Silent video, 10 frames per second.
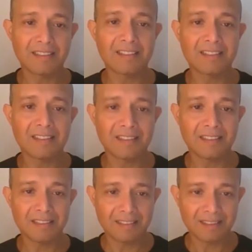
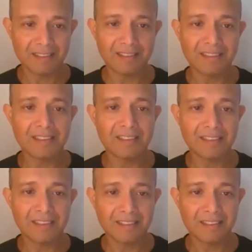
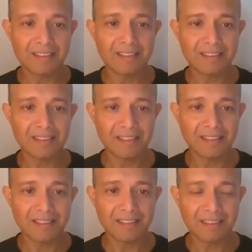
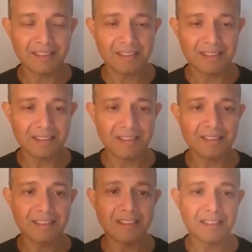
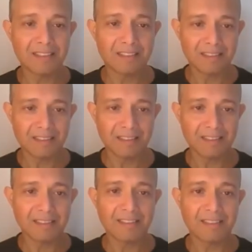
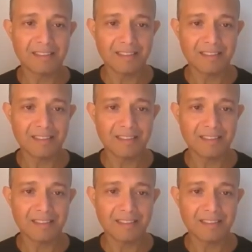(silent)